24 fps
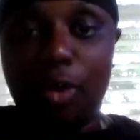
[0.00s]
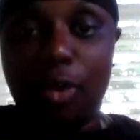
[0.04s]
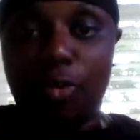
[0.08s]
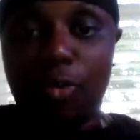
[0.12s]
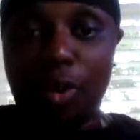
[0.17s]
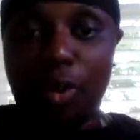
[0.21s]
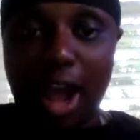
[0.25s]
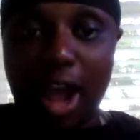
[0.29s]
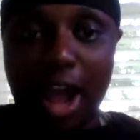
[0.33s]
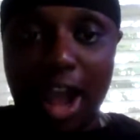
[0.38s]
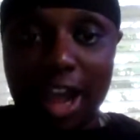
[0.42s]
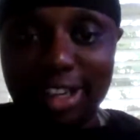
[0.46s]

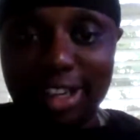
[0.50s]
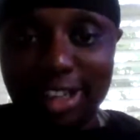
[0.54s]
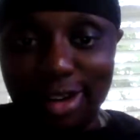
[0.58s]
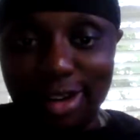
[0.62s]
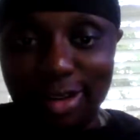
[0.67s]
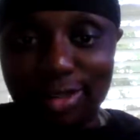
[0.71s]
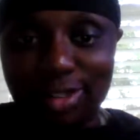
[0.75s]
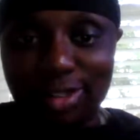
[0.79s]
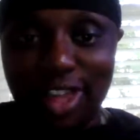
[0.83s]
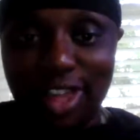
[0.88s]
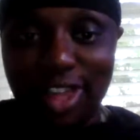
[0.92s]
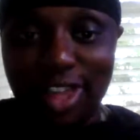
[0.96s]
Well, I know
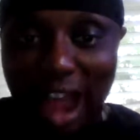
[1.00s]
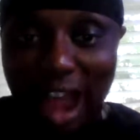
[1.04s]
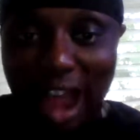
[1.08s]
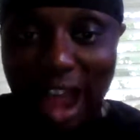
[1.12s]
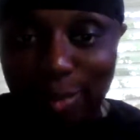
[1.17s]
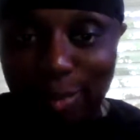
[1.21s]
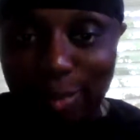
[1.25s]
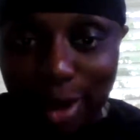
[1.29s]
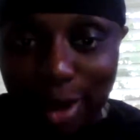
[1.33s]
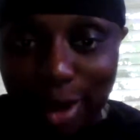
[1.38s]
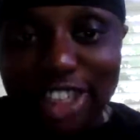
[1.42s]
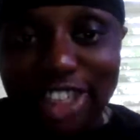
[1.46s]
that
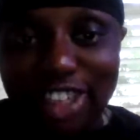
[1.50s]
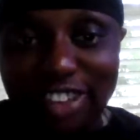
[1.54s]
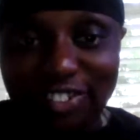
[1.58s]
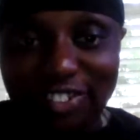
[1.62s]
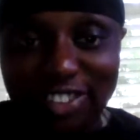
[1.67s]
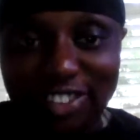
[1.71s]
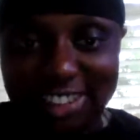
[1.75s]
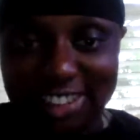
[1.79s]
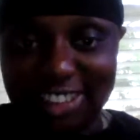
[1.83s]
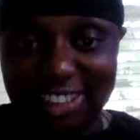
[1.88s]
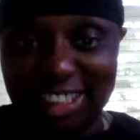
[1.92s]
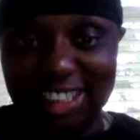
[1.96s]
I work in a
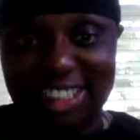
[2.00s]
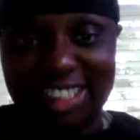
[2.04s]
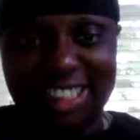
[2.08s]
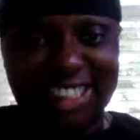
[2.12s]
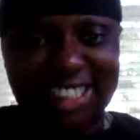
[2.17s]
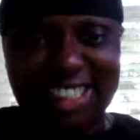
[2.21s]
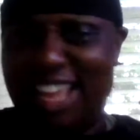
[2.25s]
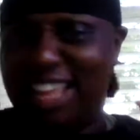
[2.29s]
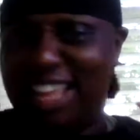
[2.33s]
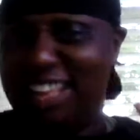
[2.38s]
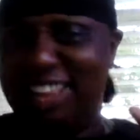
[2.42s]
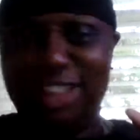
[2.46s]

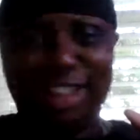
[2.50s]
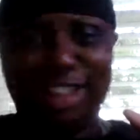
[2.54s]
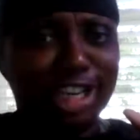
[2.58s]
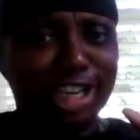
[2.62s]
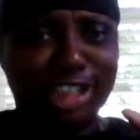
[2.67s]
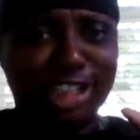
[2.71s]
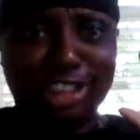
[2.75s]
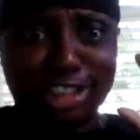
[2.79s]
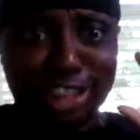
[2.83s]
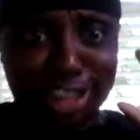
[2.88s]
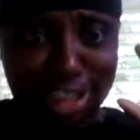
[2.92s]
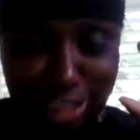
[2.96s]
facility that
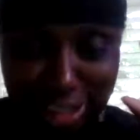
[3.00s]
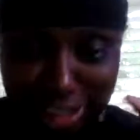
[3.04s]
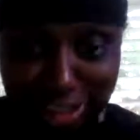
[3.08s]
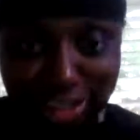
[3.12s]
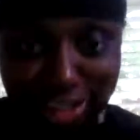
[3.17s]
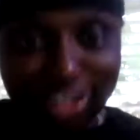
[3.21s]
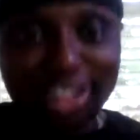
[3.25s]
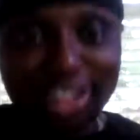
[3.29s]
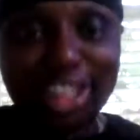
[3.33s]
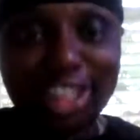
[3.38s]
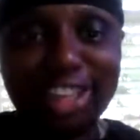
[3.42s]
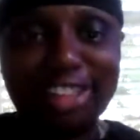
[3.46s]
does
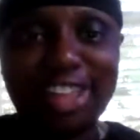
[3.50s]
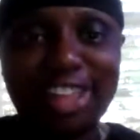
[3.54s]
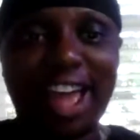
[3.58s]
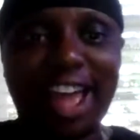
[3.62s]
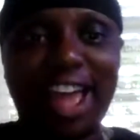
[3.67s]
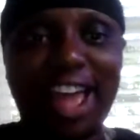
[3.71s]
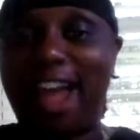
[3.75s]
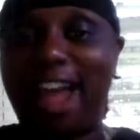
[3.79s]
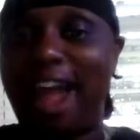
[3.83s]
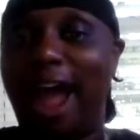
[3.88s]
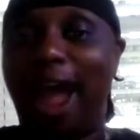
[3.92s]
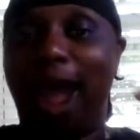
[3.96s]
literally
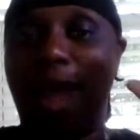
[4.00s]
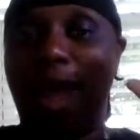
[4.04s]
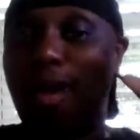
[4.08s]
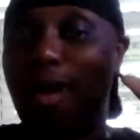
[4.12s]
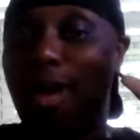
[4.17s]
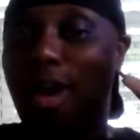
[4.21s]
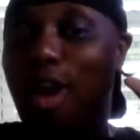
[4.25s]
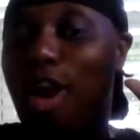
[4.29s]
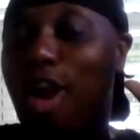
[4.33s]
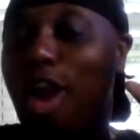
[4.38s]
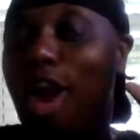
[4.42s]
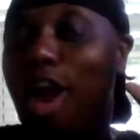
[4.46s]
that.
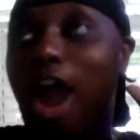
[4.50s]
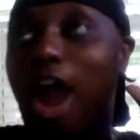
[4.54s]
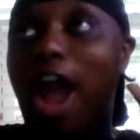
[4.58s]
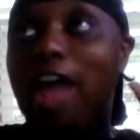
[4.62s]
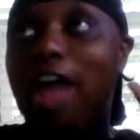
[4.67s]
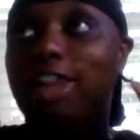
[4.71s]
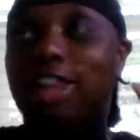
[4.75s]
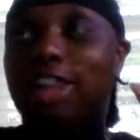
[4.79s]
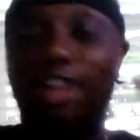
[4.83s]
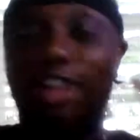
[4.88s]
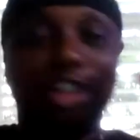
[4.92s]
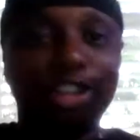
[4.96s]

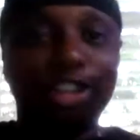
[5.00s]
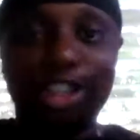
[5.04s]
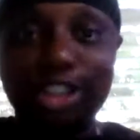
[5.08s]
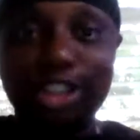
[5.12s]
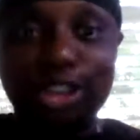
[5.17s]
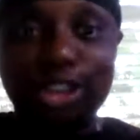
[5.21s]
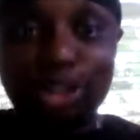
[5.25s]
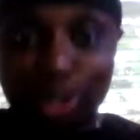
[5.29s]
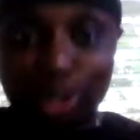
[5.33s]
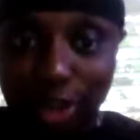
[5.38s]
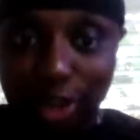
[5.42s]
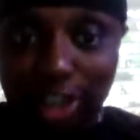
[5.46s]
I
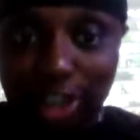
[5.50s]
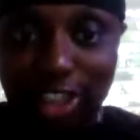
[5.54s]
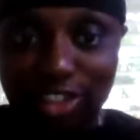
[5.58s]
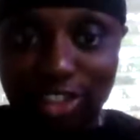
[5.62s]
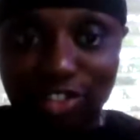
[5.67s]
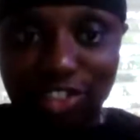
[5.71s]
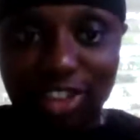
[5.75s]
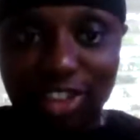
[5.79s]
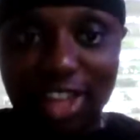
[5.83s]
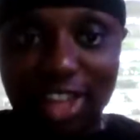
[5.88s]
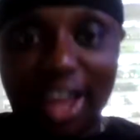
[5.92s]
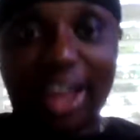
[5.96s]
literally trained
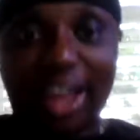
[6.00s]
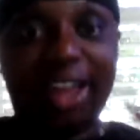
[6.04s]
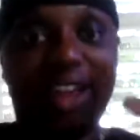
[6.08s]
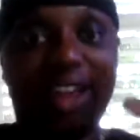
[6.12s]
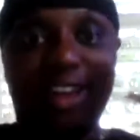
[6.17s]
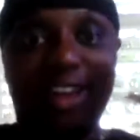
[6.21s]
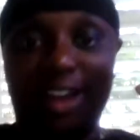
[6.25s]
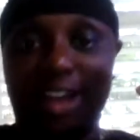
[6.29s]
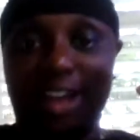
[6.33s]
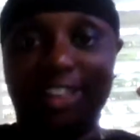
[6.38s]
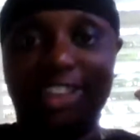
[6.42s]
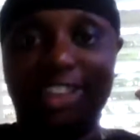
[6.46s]
for that,
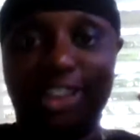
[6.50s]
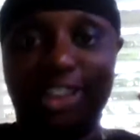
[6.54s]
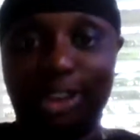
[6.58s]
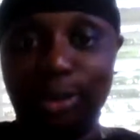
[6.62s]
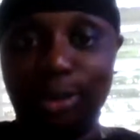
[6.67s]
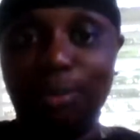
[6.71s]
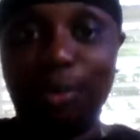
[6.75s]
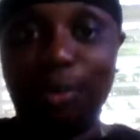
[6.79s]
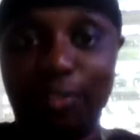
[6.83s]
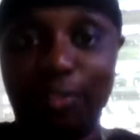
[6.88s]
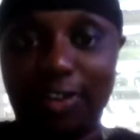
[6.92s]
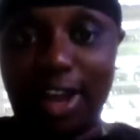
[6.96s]
and I
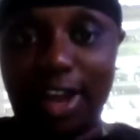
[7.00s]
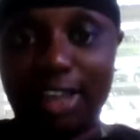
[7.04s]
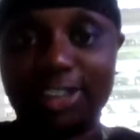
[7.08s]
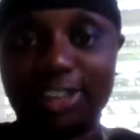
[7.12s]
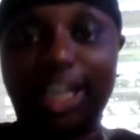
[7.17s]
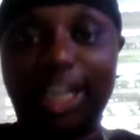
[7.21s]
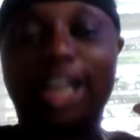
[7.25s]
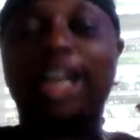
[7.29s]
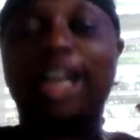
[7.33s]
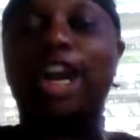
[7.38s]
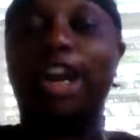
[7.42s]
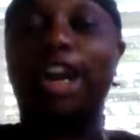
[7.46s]

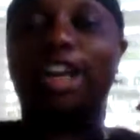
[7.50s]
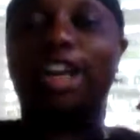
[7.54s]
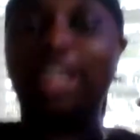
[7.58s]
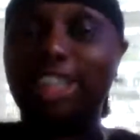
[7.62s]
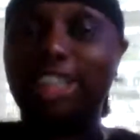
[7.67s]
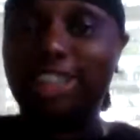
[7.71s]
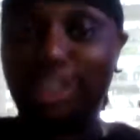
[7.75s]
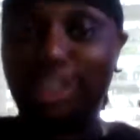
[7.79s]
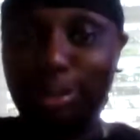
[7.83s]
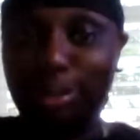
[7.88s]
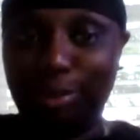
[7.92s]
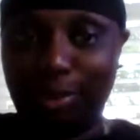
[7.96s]

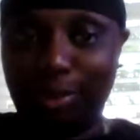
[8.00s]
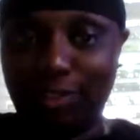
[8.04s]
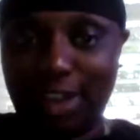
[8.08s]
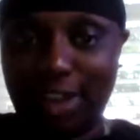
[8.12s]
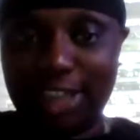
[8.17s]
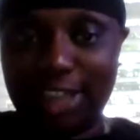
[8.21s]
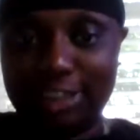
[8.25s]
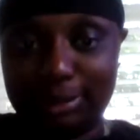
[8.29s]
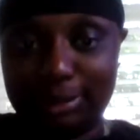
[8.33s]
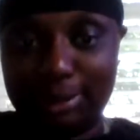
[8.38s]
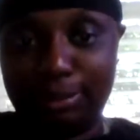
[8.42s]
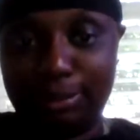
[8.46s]
currently
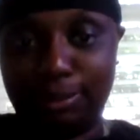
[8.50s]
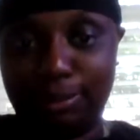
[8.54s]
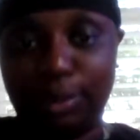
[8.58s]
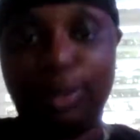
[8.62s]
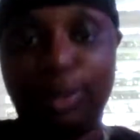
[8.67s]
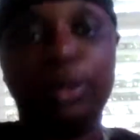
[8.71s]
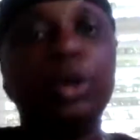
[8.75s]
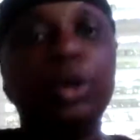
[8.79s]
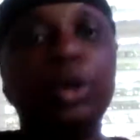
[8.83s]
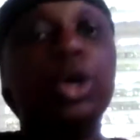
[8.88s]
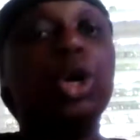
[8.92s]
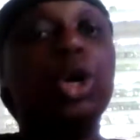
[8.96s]
supervise
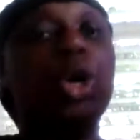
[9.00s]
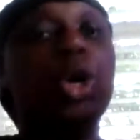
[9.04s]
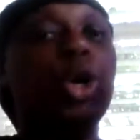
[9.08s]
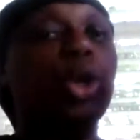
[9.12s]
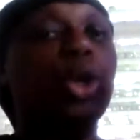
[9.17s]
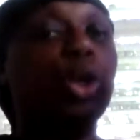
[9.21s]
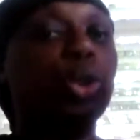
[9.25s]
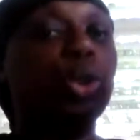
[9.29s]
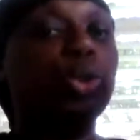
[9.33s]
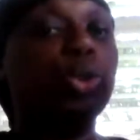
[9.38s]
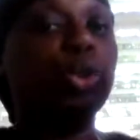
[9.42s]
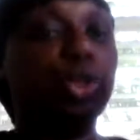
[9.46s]
people
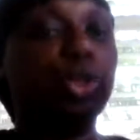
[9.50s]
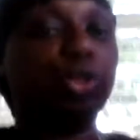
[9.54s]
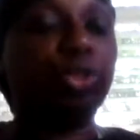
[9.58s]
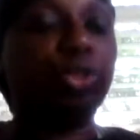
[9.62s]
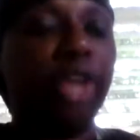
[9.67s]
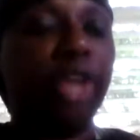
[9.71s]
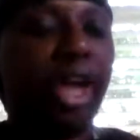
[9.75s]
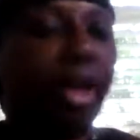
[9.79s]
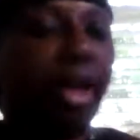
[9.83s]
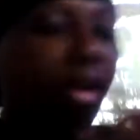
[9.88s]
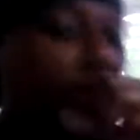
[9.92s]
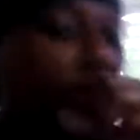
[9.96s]
who do
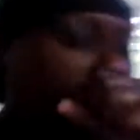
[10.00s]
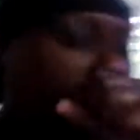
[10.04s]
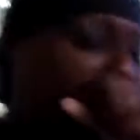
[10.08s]
that.